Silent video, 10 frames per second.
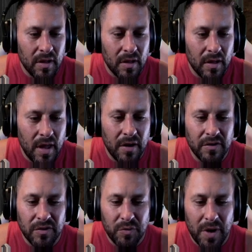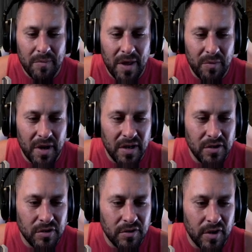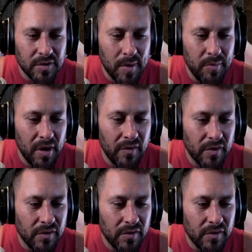Harrington, this is what I meant when I need you to touch my butt for a